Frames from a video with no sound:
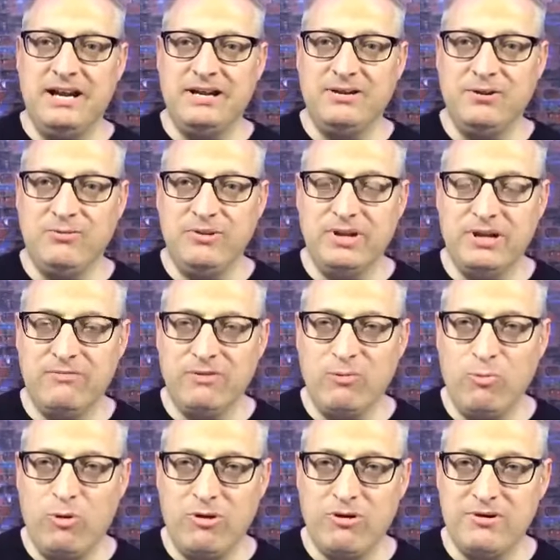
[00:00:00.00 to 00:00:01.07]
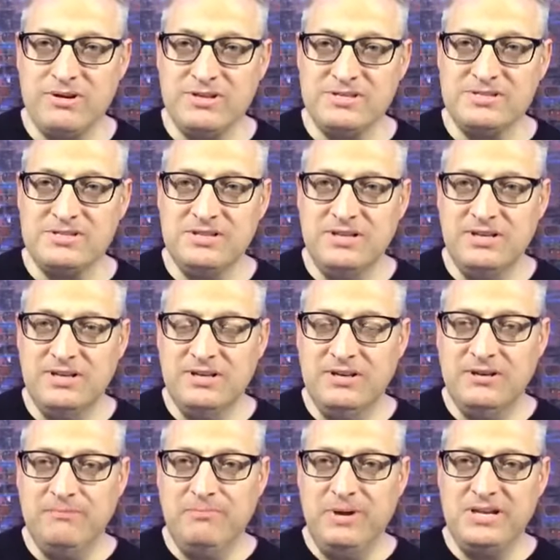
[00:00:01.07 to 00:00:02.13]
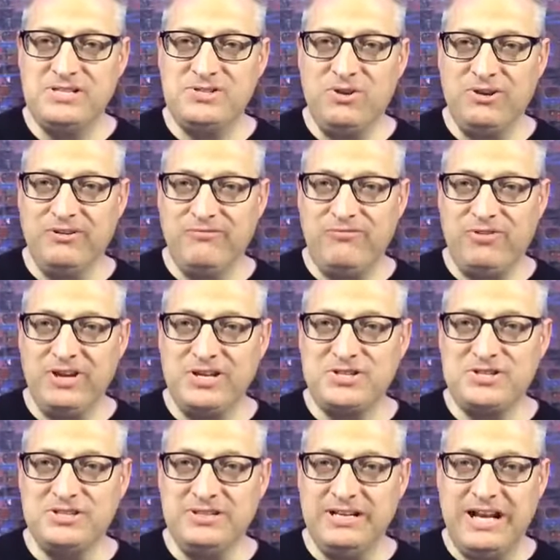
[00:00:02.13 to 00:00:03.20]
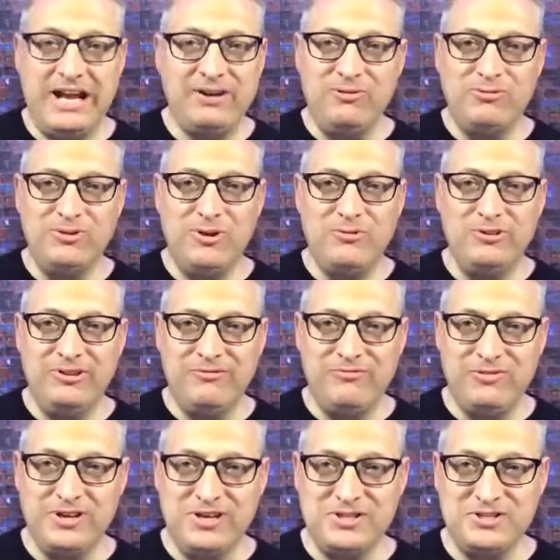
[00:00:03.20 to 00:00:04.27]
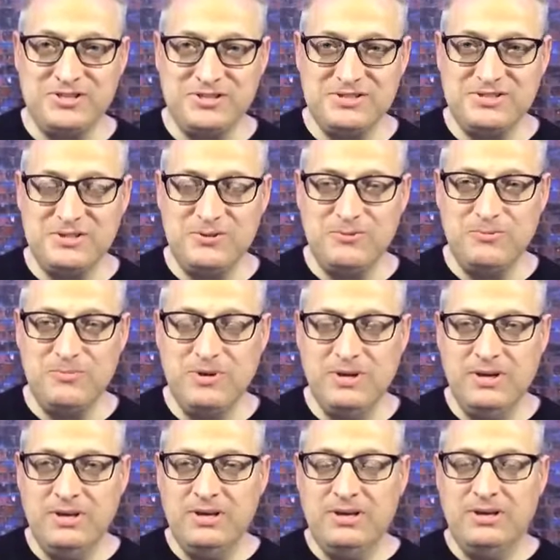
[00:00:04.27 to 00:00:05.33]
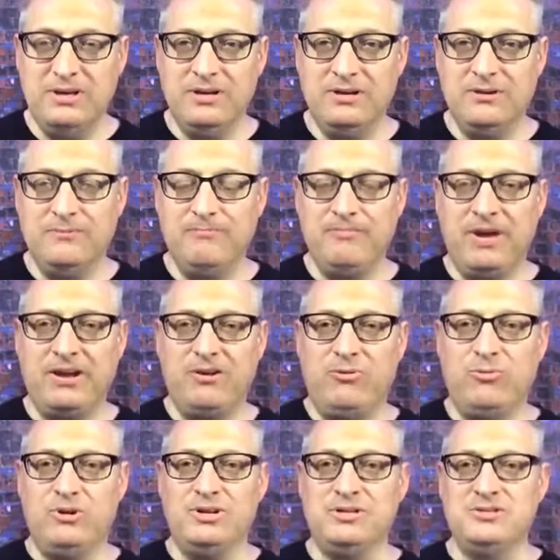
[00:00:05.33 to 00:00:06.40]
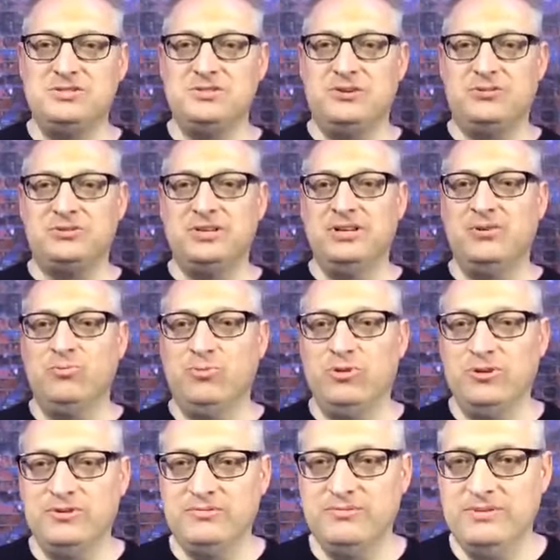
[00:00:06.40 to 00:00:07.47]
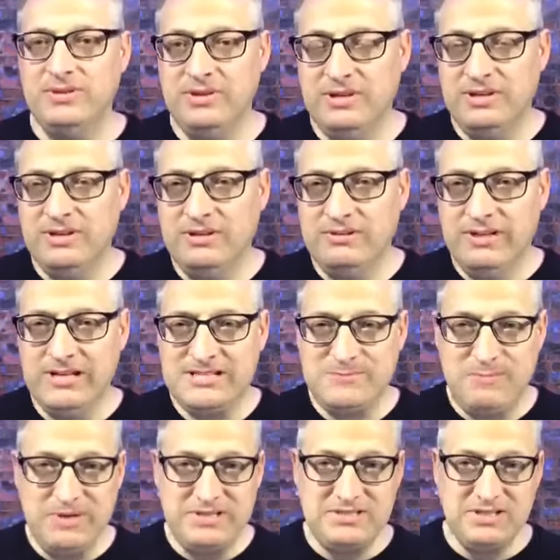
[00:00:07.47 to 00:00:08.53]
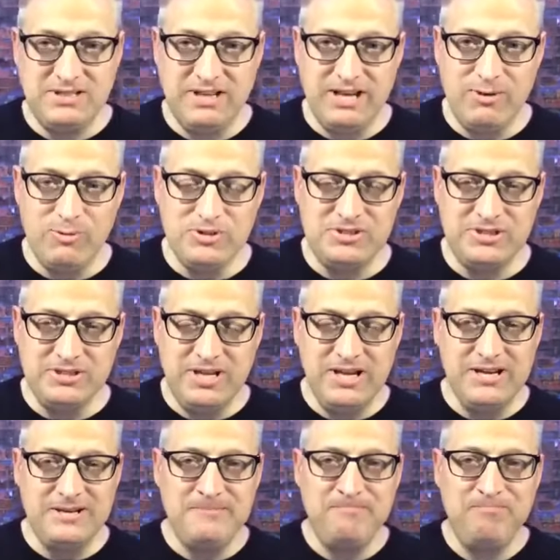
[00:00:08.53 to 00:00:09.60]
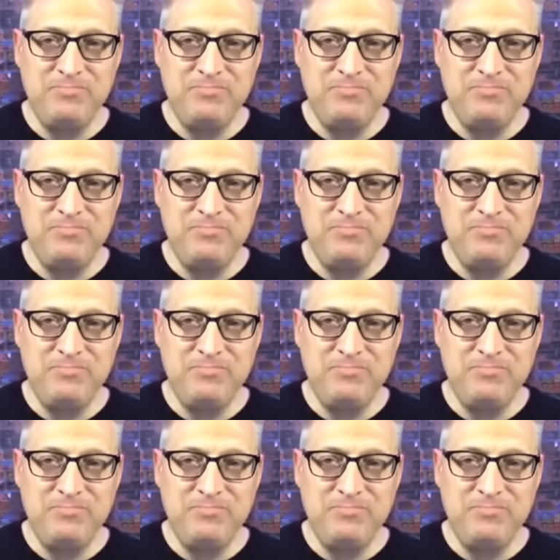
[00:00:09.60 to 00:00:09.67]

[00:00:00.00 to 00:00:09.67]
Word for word: I know that every word is based on inflection, and I don't know the inflection, so um, I don't want to insult anyone that speaks the language today.